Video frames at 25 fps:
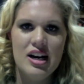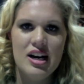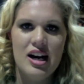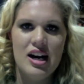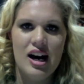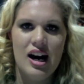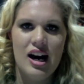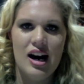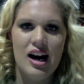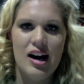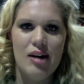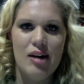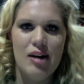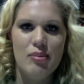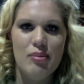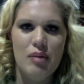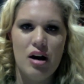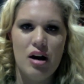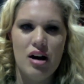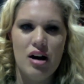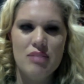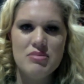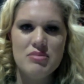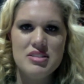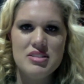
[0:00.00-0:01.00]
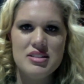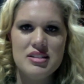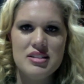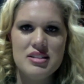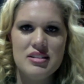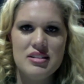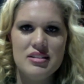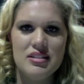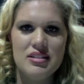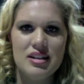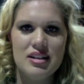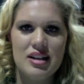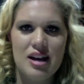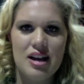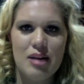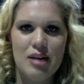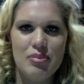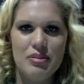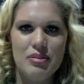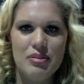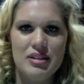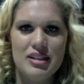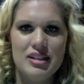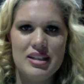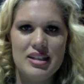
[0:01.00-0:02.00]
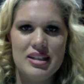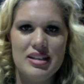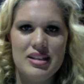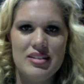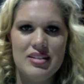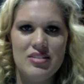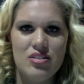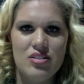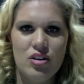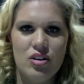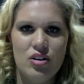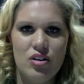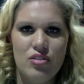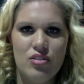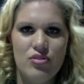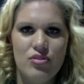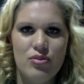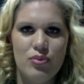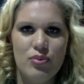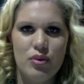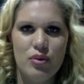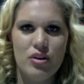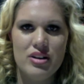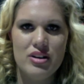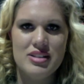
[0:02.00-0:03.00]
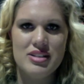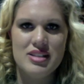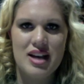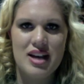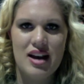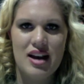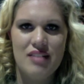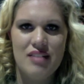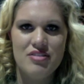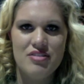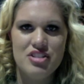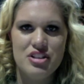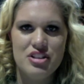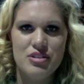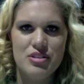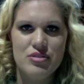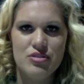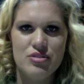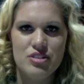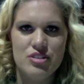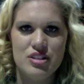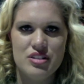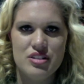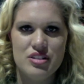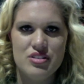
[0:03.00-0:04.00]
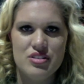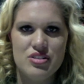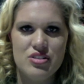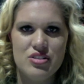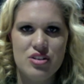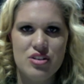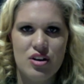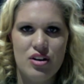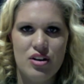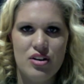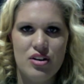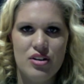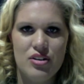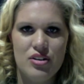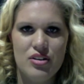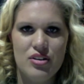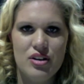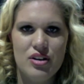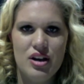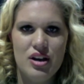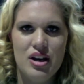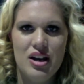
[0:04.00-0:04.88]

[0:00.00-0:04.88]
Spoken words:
I'm still a couple of years off wanting to have children, so